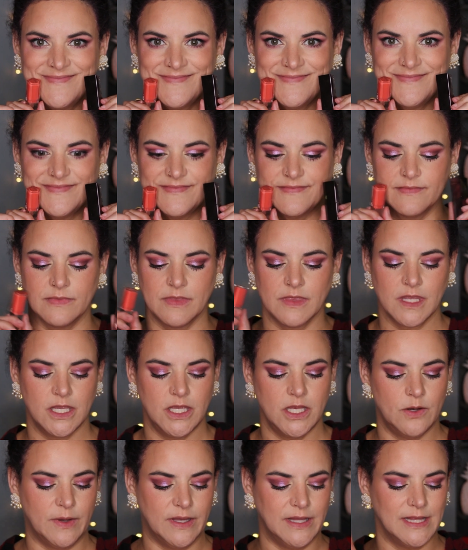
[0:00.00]
Hmm.
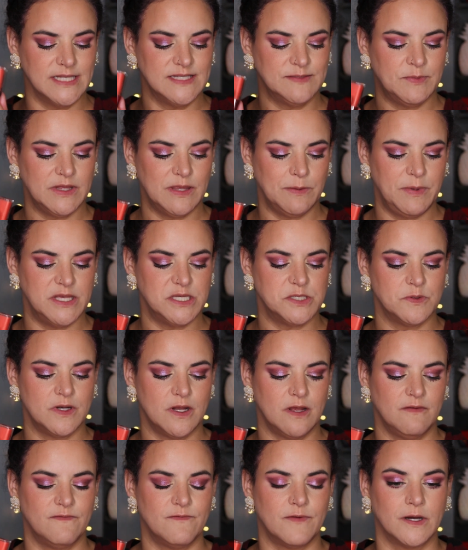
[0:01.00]
You know what? Let's put the peach
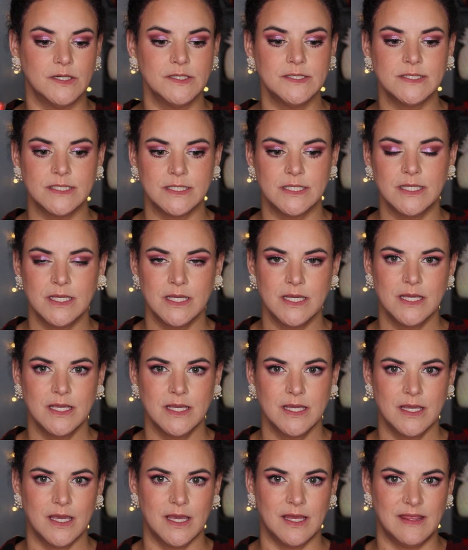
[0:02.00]
one on first,
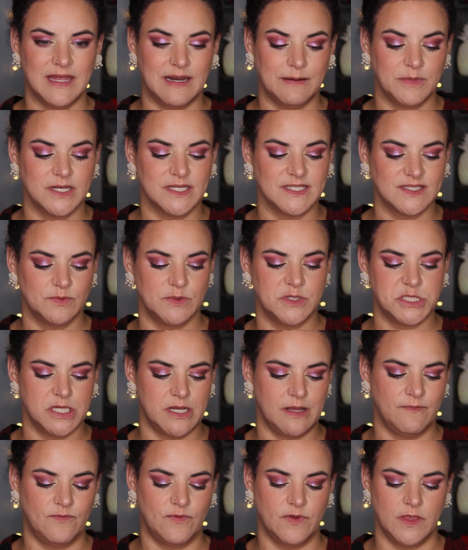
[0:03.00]
and then I'm gonna switch
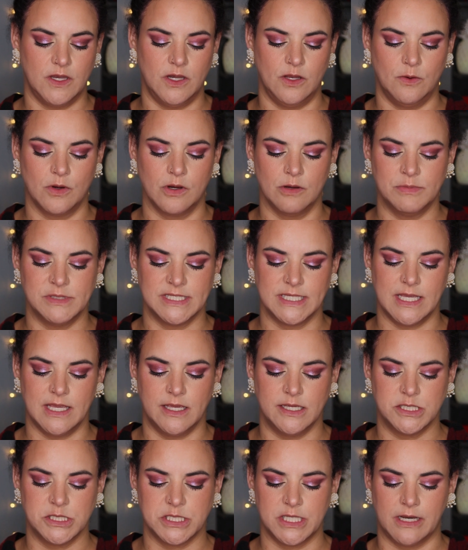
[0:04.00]
it up for the new Urban
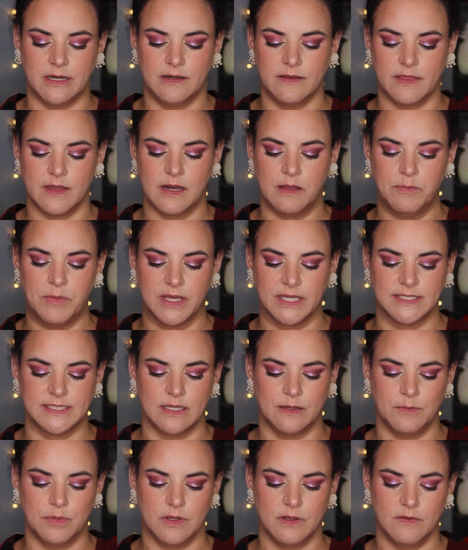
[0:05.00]
Decay shade that I
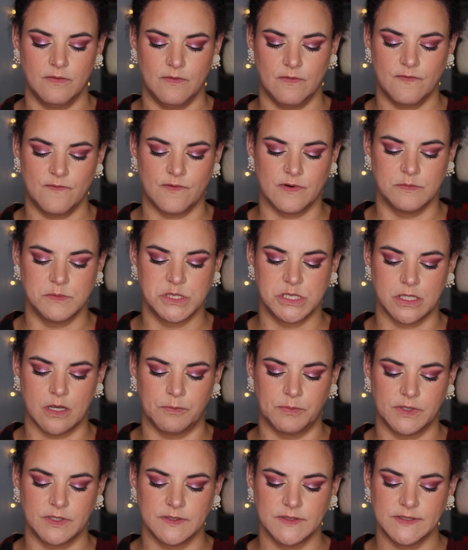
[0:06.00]
picked up from
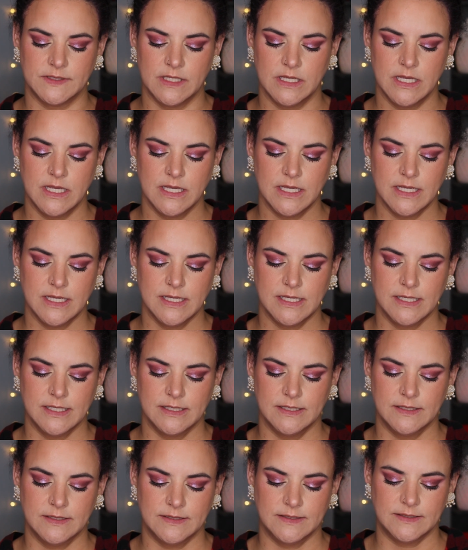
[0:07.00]
Shoppers.
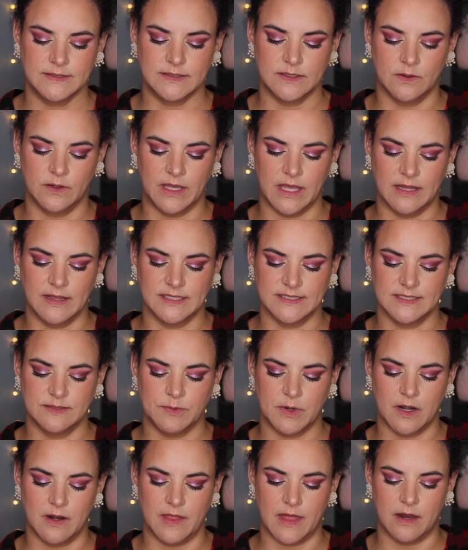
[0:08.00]
So again, this
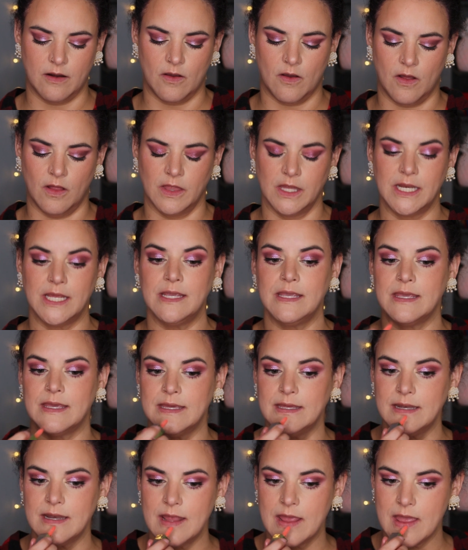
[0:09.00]
is part of that holiday
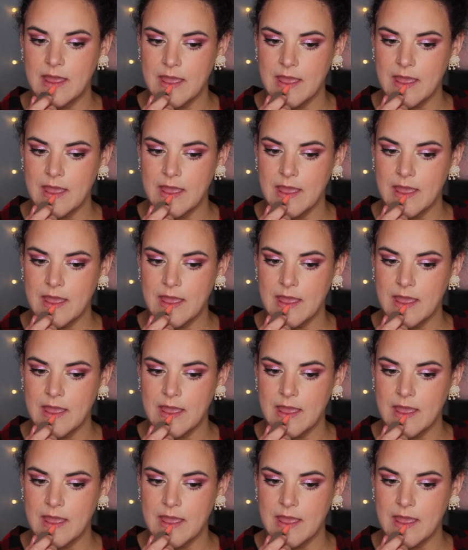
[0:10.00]
kit.